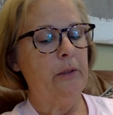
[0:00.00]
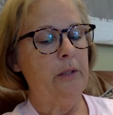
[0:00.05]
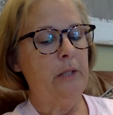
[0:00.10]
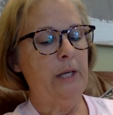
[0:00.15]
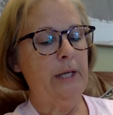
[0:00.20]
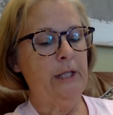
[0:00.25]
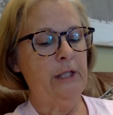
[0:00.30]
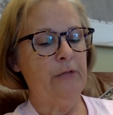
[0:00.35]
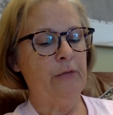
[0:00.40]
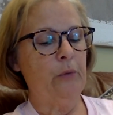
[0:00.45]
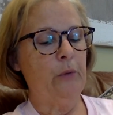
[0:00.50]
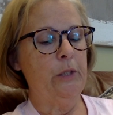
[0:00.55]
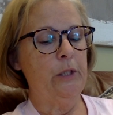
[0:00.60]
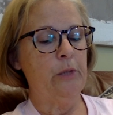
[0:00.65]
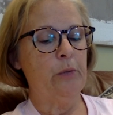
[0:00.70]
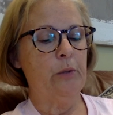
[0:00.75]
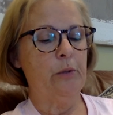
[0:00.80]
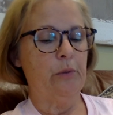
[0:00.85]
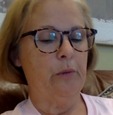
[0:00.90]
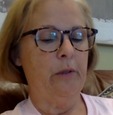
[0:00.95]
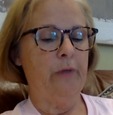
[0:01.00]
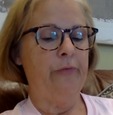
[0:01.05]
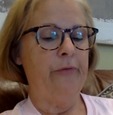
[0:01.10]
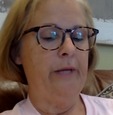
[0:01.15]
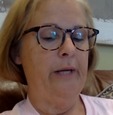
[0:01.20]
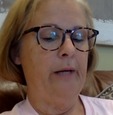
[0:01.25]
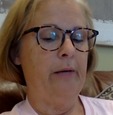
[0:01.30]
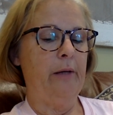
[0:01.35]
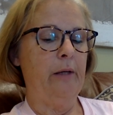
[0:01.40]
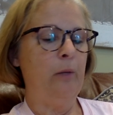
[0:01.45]
Tuck's voice was rough
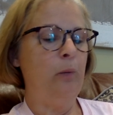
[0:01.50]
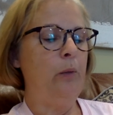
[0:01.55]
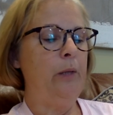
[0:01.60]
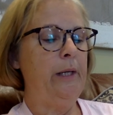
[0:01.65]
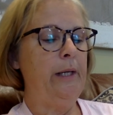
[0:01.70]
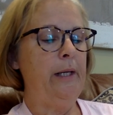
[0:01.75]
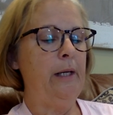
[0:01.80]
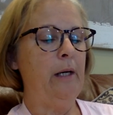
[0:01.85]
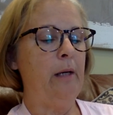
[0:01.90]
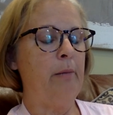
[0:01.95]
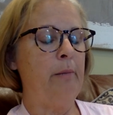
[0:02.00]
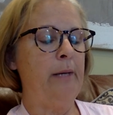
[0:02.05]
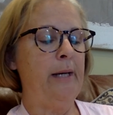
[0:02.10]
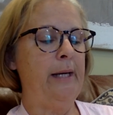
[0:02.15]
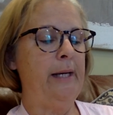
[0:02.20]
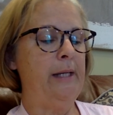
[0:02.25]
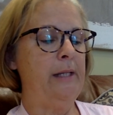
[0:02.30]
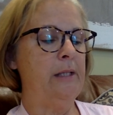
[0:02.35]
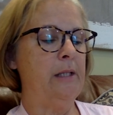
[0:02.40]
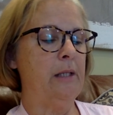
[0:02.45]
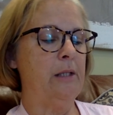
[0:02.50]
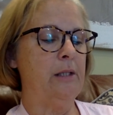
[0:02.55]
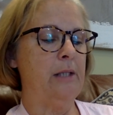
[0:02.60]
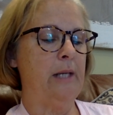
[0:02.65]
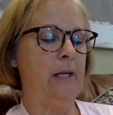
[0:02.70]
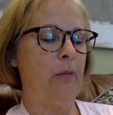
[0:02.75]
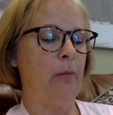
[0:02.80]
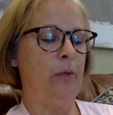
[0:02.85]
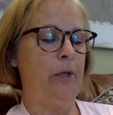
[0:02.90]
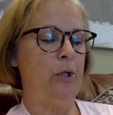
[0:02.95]
now, and Winnie, amazed,
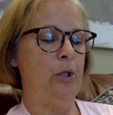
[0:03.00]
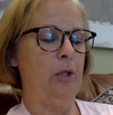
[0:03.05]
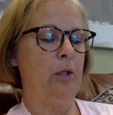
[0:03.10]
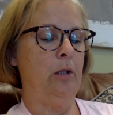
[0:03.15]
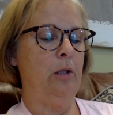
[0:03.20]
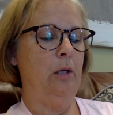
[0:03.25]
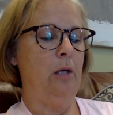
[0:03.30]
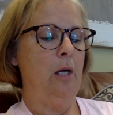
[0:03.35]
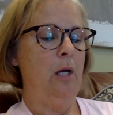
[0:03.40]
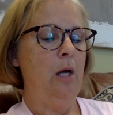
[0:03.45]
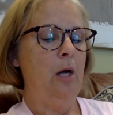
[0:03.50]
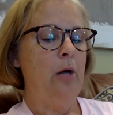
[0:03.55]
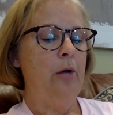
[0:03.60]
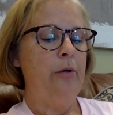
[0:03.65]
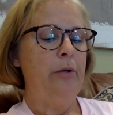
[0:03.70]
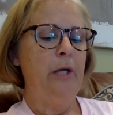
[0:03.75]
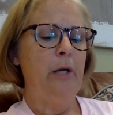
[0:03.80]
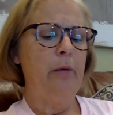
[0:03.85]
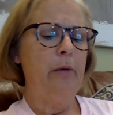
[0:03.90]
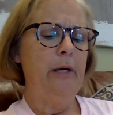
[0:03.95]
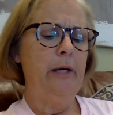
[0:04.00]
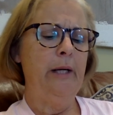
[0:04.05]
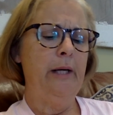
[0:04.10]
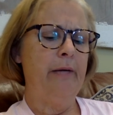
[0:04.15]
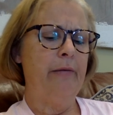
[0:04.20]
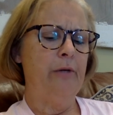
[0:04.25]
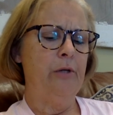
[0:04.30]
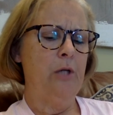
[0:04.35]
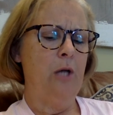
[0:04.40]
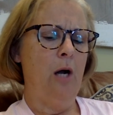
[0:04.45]
sat rigid. No one had
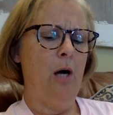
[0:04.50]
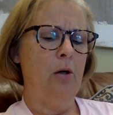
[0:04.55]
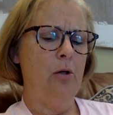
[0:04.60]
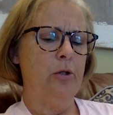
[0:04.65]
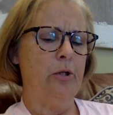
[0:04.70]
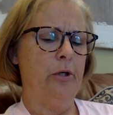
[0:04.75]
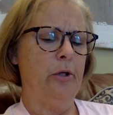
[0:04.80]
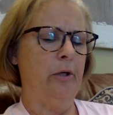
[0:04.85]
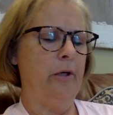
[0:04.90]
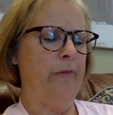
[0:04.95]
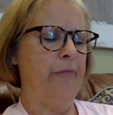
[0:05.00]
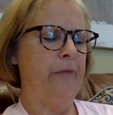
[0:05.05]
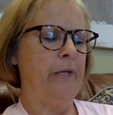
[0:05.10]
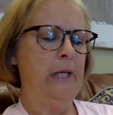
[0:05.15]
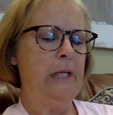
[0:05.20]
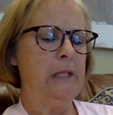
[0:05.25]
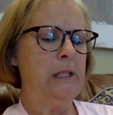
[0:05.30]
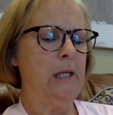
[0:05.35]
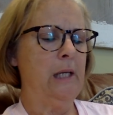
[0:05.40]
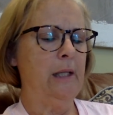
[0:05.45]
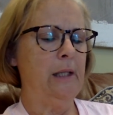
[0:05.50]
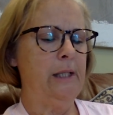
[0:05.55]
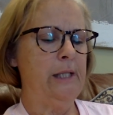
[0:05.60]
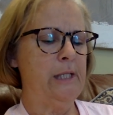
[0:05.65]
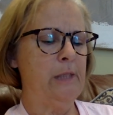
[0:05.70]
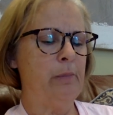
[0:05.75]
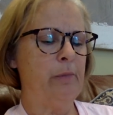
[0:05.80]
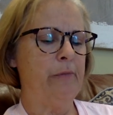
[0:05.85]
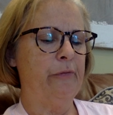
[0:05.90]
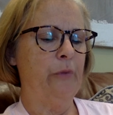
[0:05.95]
ever talked to her of things like
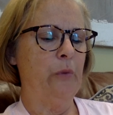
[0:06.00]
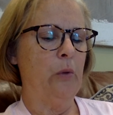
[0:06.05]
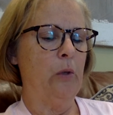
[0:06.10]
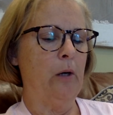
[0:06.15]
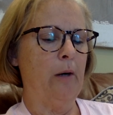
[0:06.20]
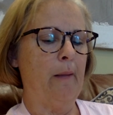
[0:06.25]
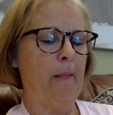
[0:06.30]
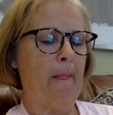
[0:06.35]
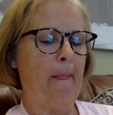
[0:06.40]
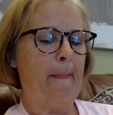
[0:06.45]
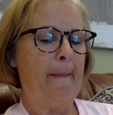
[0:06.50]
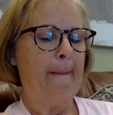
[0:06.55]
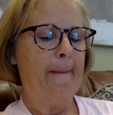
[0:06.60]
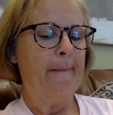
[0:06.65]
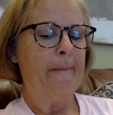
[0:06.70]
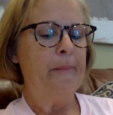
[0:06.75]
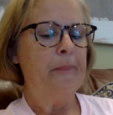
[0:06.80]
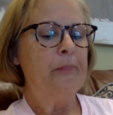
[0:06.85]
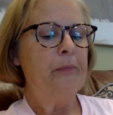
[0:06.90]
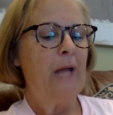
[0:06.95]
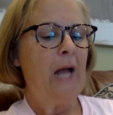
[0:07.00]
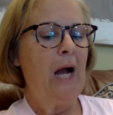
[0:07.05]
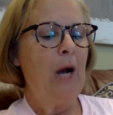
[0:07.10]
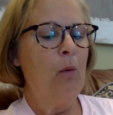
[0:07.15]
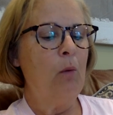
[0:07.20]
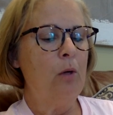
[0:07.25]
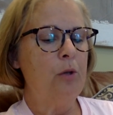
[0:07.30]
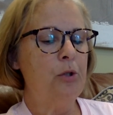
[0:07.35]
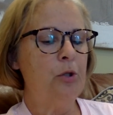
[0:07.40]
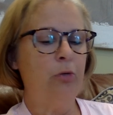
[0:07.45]
this before. I
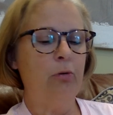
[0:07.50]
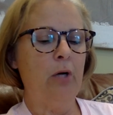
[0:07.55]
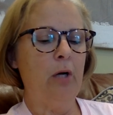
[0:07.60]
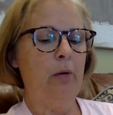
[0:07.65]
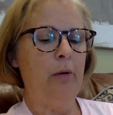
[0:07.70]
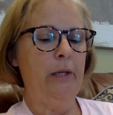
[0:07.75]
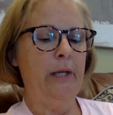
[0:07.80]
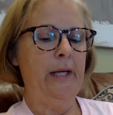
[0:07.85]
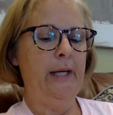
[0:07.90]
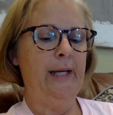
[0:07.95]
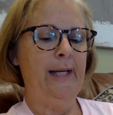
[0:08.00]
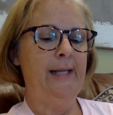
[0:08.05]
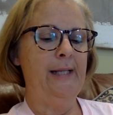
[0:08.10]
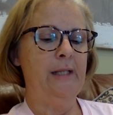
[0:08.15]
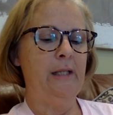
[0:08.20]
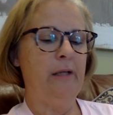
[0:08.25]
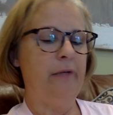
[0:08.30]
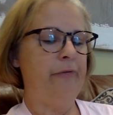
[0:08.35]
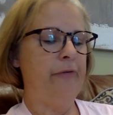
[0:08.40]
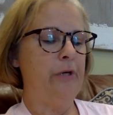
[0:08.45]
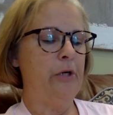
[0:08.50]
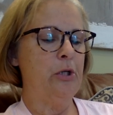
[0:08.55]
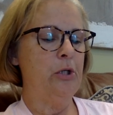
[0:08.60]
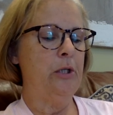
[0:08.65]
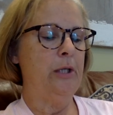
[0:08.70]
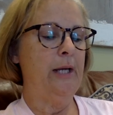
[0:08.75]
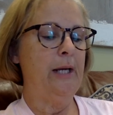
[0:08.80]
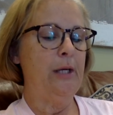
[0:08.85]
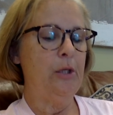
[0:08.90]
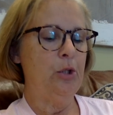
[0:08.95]
want to grow again, he said
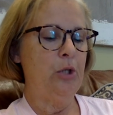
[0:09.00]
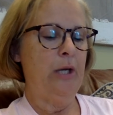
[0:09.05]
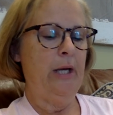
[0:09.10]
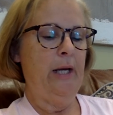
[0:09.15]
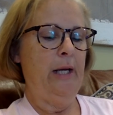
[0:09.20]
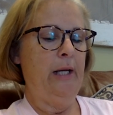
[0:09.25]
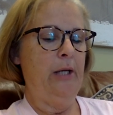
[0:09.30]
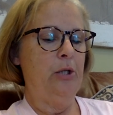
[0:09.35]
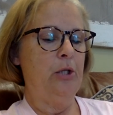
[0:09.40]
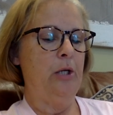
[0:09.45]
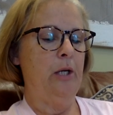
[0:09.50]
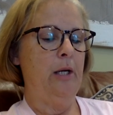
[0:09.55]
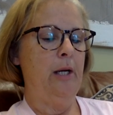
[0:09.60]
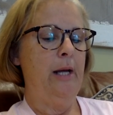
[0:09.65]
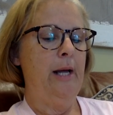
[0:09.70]
fiercely, and change.